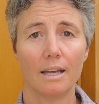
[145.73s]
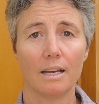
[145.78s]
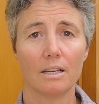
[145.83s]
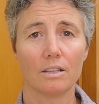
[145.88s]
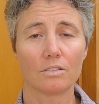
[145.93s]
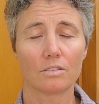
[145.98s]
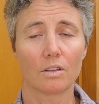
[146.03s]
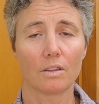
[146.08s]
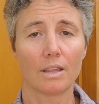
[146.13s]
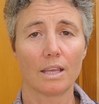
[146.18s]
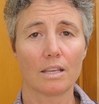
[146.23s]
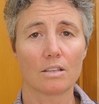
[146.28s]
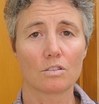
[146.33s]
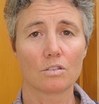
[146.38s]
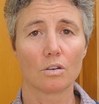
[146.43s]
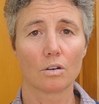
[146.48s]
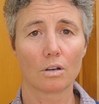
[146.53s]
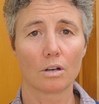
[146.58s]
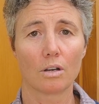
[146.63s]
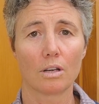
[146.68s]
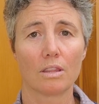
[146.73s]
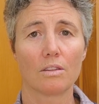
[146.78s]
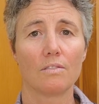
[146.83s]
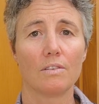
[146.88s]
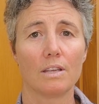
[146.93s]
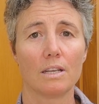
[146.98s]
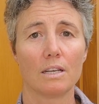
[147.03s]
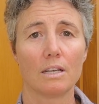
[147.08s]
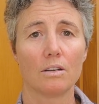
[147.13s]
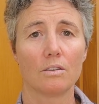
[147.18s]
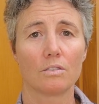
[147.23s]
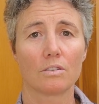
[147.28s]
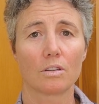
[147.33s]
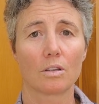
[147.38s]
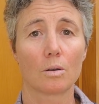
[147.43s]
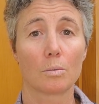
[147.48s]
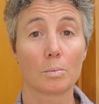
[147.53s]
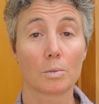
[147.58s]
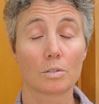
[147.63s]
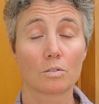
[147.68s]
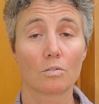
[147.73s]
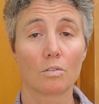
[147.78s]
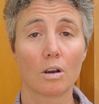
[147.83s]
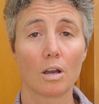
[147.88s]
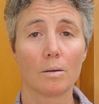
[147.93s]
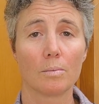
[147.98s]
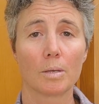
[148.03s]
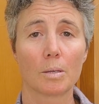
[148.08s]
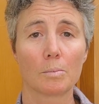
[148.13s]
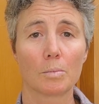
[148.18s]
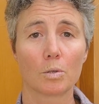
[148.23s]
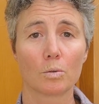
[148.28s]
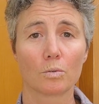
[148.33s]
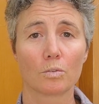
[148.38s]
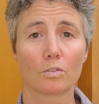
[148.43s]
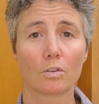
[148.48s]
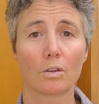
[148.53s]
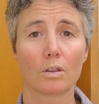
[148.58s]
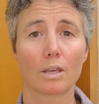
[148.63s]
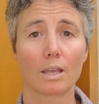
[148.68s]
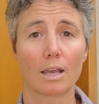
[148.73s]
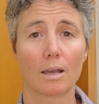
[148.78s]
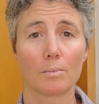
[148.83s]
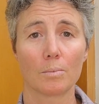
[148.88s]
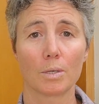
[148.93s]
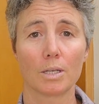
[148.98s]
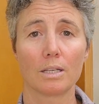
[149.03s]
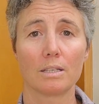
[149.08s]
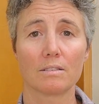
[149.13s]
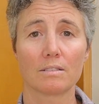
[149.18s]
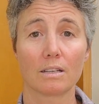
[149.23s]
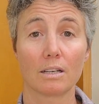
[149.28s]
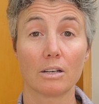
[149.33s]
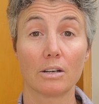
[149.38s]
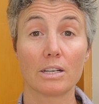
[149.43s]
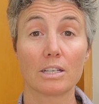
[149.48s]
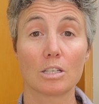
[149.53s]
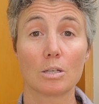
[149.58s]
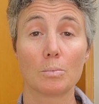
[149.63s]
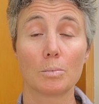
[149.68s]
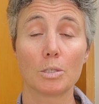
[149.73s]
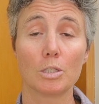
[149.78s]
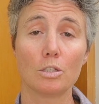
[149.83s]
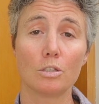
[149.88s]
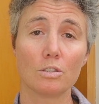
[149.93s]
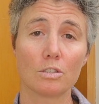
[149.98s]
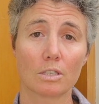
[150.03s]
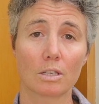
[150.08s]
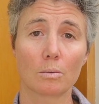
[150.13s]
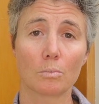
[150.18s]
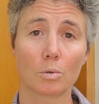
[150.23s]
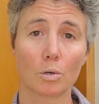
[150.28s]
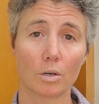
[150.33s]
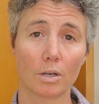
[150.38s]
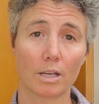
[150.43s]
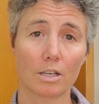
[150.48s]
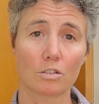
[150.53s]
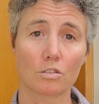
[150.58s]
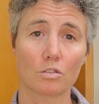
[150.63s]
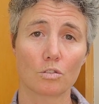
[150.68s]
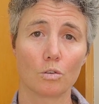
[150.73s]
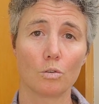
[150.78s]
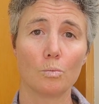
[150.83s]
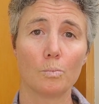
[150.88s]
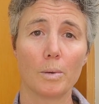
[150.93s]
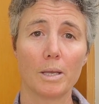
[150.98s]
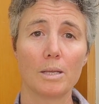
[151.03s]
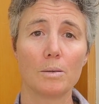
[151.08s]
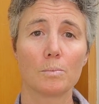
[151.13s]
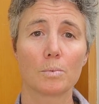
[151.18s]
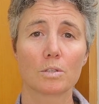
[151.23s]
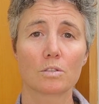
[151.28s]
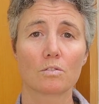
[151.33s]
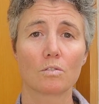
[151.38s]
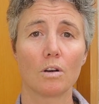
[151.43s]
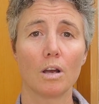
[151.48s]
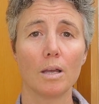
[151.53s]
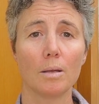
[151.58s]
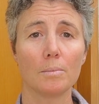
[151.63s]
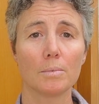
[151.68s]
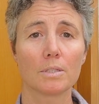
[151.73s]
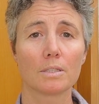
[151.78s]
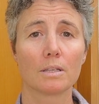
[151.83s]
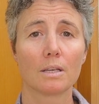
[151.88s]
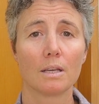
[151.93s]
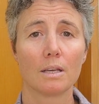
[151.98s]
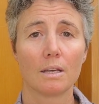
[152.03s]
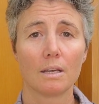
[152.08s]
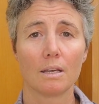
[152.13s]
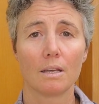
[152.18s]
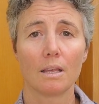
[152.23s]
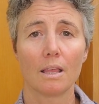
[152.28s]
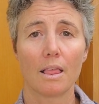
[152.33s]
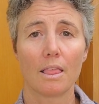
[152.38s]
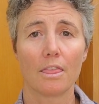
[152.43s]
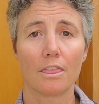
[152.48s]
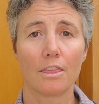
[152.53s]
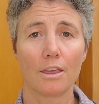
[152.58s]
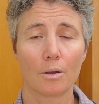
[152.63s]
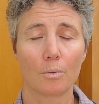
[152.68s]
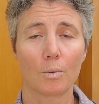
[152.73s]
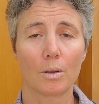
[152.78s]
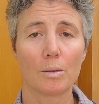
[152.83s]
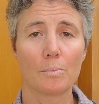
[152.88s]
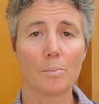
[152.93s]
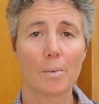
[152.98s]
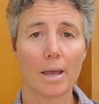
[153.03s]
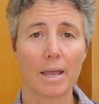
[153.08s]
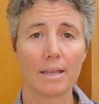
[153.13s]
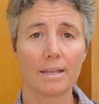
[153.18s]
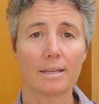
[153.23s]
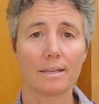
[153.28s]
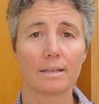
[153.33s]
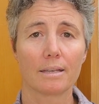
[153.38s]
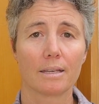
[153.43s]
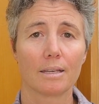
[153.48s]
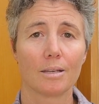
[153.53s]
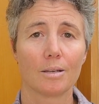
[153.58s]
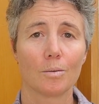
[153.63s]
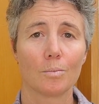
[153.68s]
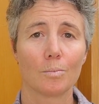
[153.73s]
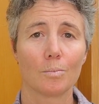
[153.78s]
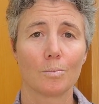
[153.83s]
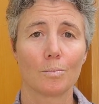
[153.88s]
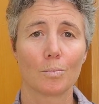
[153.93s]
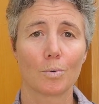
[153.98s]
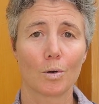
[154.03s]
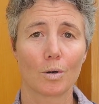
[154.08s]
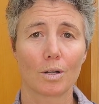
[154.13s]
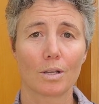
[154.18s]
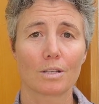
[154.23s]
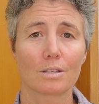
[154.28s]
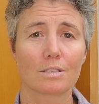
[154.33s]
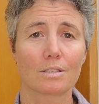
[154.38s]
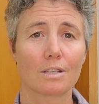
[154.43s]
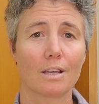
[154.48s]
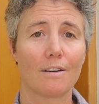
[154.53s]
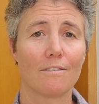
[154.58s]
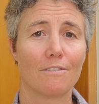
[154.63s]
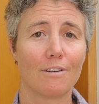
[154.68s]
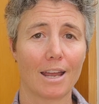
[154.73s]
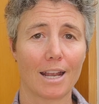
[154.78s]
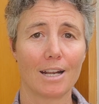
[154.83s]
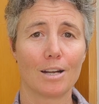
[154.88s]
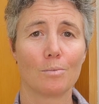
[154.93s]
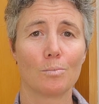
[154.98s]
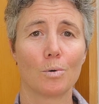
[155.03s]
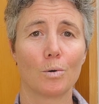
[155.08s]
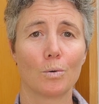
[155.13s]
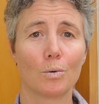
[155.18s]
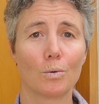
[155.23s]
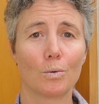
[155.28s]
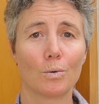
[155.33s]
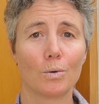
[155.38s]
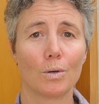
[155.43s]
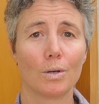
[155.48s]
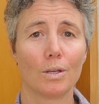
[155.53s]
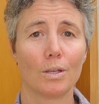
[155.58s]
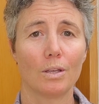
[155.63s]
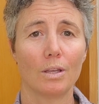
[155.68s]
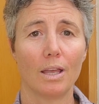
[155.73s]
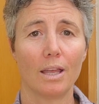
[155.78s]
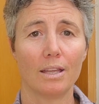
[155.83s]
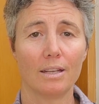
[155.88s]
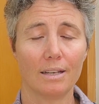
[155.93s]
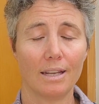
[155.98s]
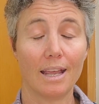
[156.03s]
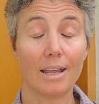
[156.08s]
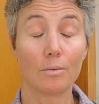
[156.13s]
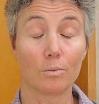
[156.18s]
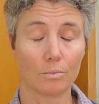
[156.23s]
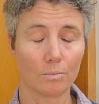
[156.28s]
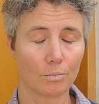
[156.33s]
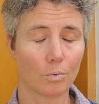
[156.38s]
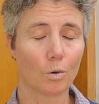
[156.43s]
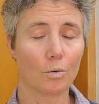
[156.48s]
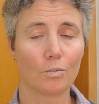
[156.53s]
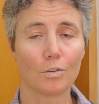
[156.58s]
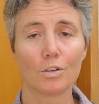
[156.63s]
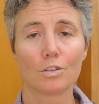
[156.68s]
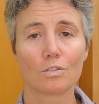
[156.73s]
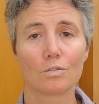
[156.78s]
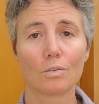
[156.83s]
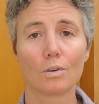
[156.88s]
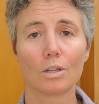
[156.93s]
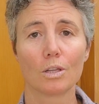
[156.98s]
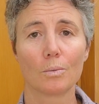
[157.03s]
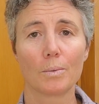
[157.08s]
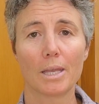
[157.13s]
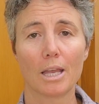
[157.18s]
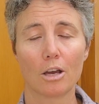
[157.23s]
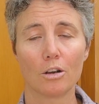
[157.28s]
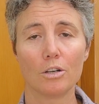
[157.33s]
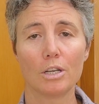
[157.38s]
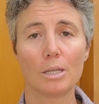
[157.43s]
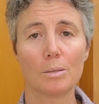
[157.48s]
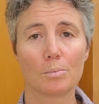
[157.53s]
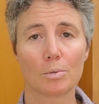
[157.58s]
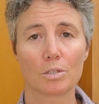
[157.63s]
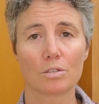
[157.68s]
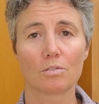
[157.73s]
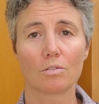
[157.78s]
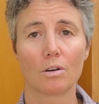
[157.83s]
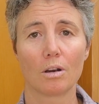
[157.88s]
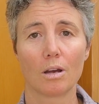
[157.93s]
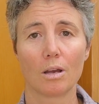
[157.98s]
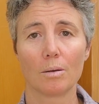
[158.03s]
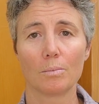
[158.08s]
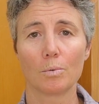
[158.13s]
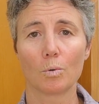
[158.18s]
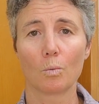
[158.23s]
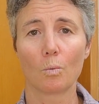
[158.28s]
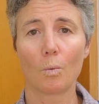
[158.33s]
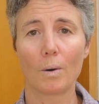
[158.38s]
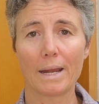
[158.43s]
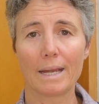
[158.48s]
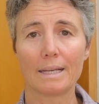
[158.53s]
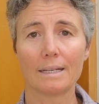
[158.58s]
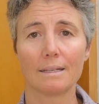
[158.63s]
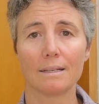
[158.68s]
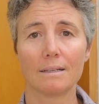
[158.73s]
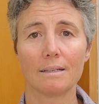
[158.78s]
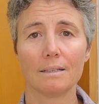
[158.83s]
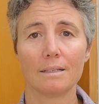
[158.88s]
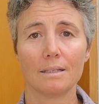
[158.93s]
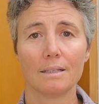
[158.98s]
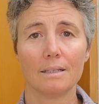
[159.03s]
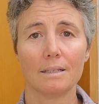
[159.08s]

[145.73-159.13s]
So that's not only the veterinarians that are prescribing, but also the companies that are actually producing products to be prescribed, that we make products available, and, well, first of all, that we only prescribe when